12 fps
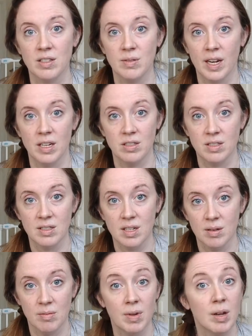so I can just
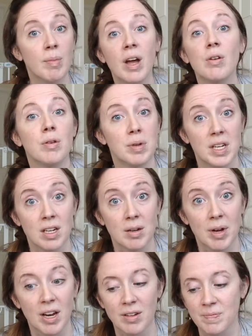make my own opinion
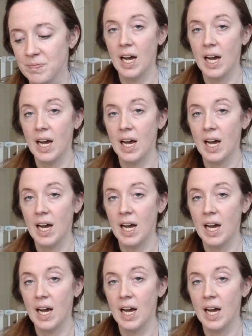about it.